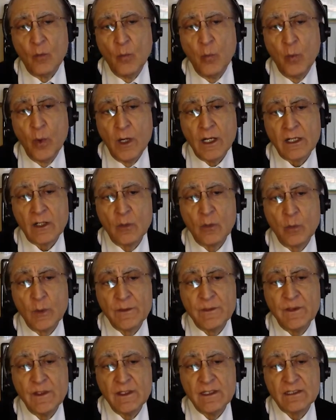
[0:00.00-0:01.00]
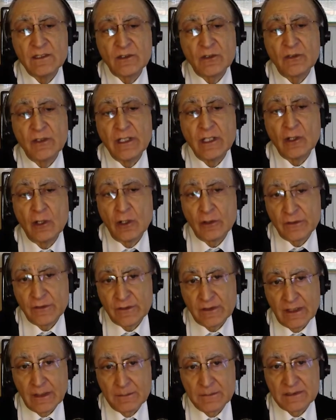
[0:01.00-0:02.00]
work with these three
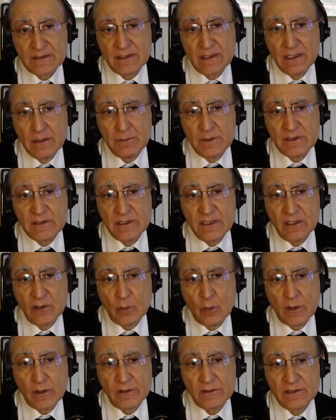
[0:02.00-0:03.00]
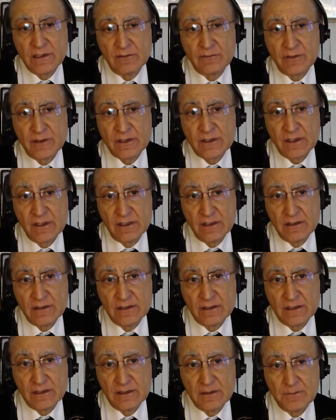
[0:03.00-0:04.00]
concepts, liberty, equality, and
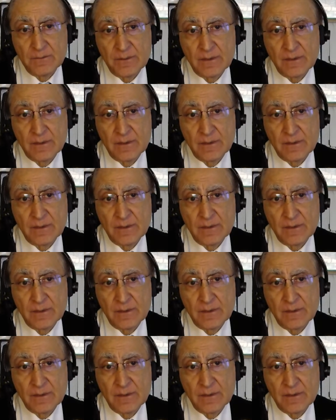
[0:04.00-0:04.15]
fraternity.